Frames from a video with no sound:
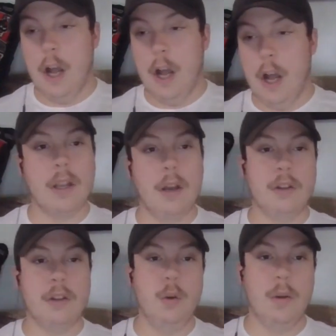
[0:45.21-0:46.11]
hope to
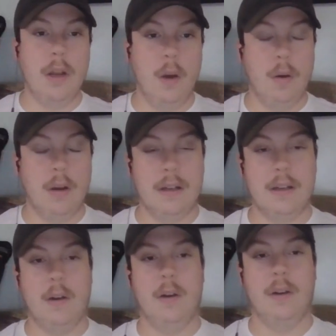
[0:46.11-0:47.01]
go to
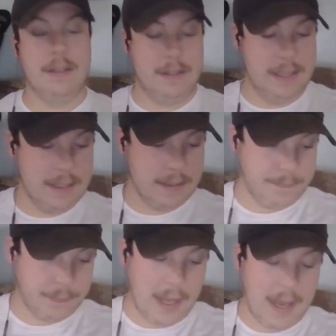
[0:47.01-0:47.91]
2-0 on the season.